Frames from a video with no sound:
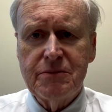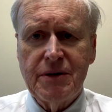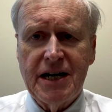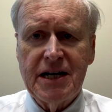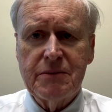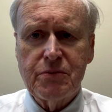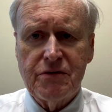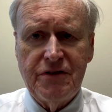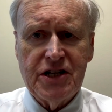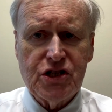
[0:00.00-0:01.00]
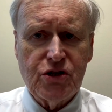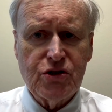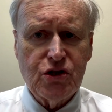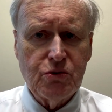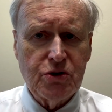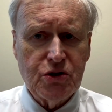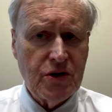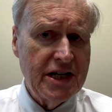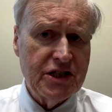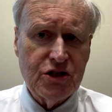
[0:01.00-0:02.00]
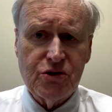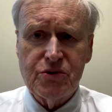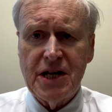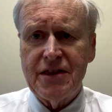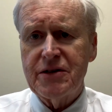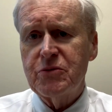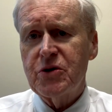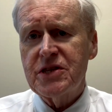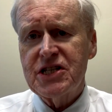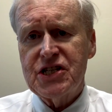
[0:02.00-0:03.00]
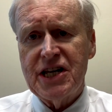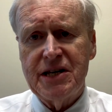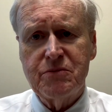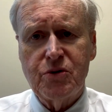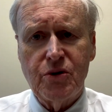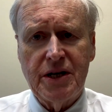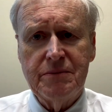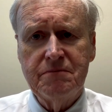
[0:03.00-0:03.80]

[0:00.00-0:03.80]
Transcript: by professors who were trying to do nothing more than stay employed.